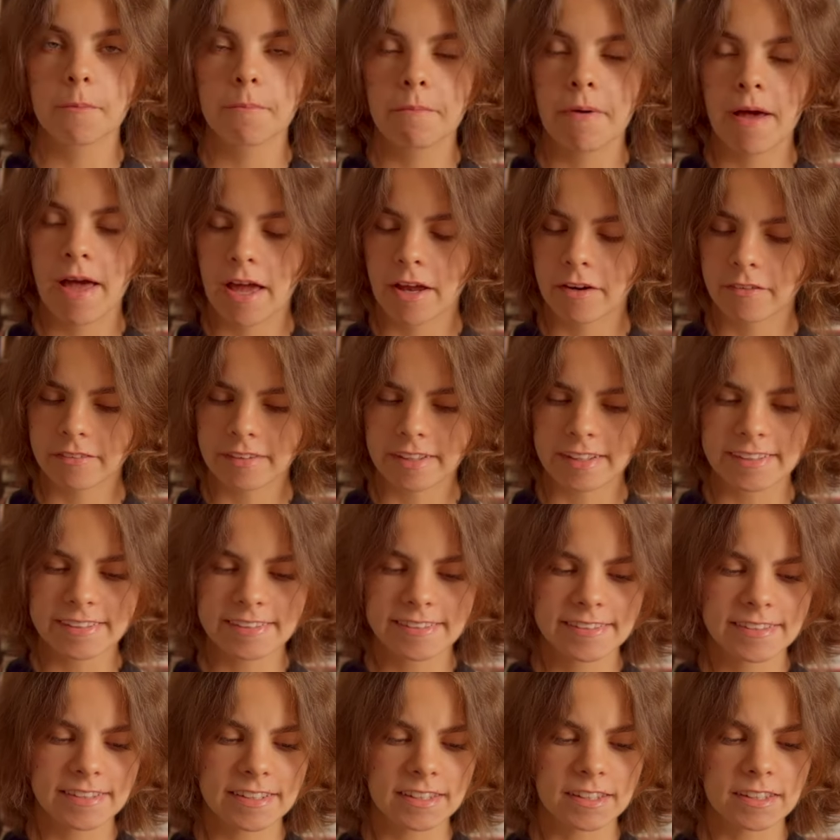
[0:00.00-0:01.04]

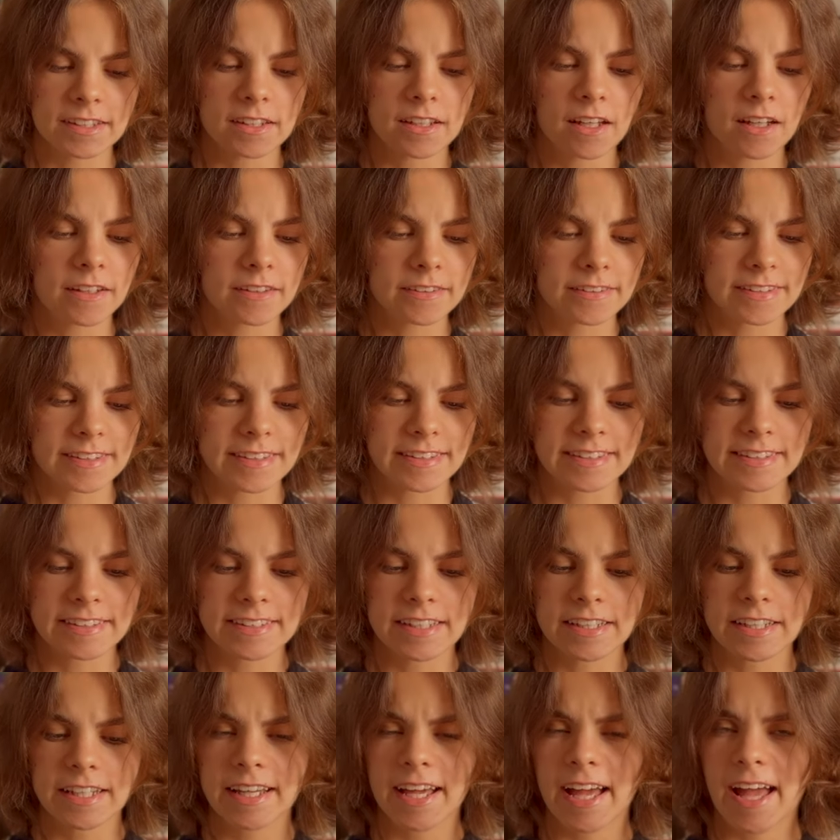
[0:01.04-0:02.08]
Paris,
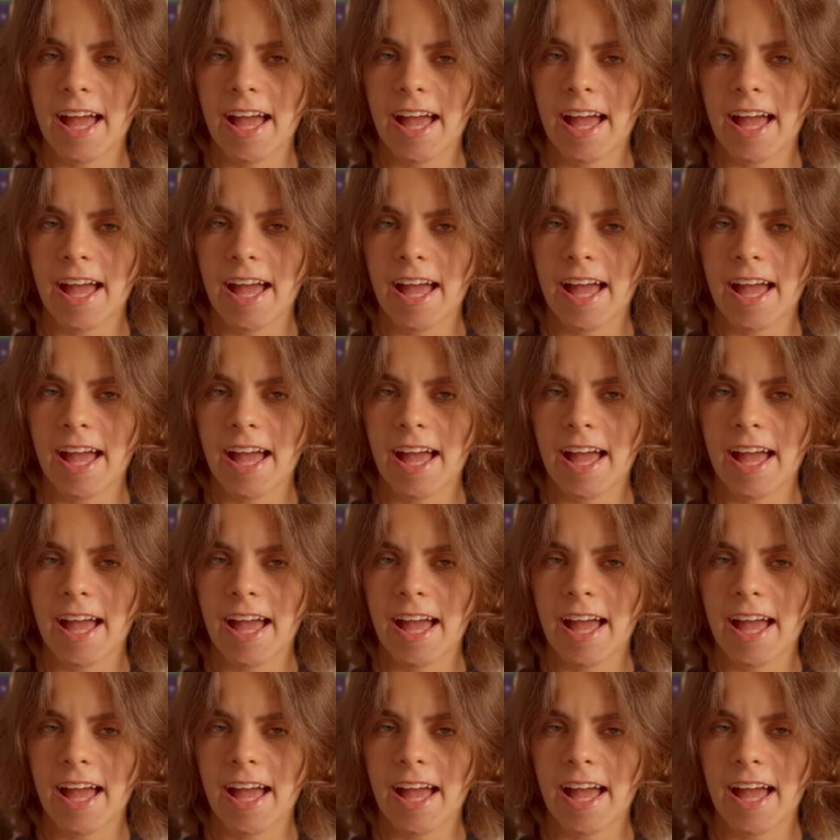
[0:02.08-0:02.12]
London,